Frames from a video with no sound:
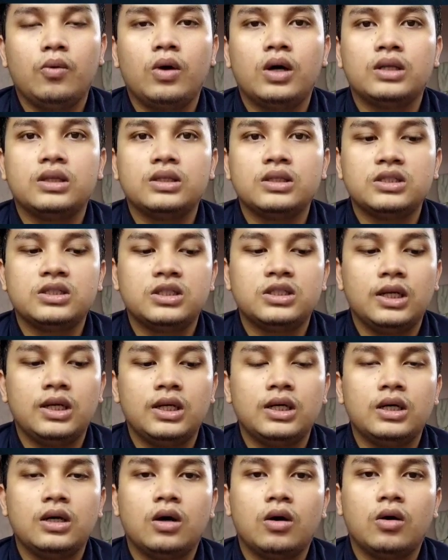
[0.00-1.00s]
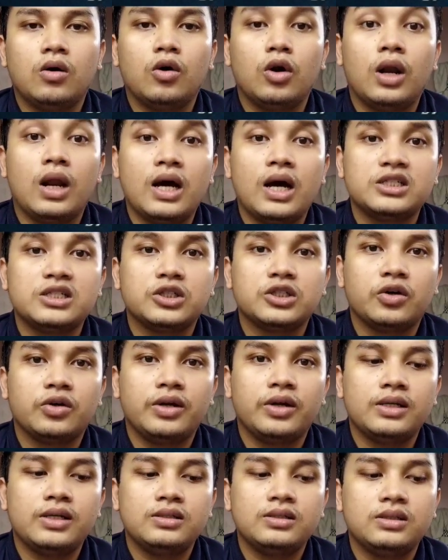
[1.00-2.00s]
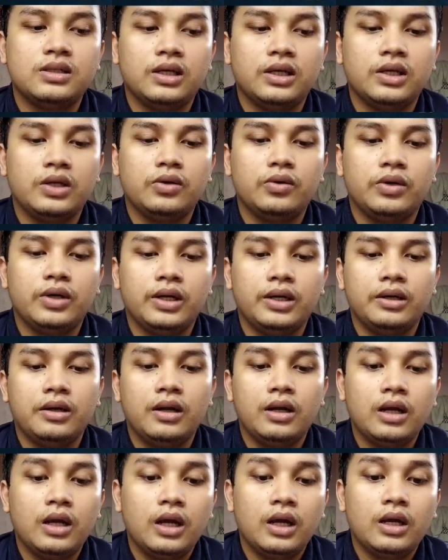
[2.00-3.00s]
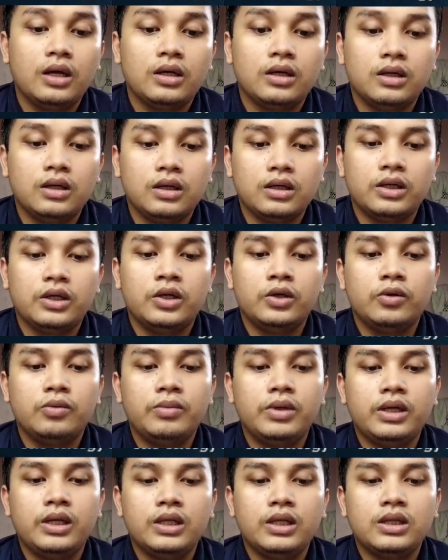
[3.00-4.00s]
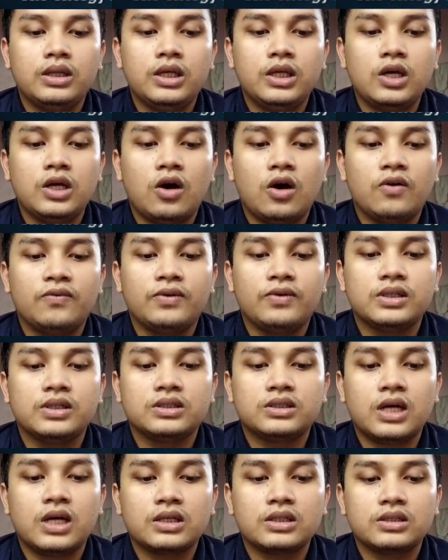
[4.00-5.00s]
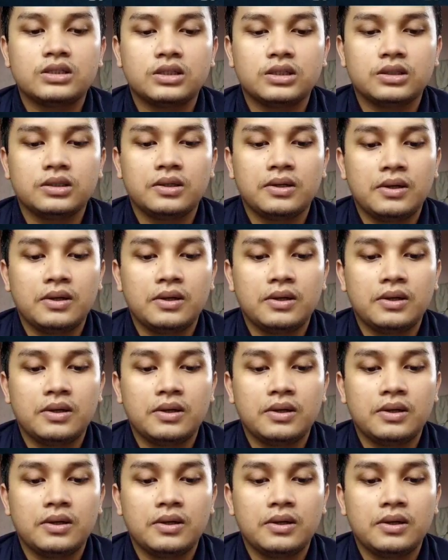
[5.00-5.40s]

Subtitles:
water chiller or large condensing unit, the humidity of the structure,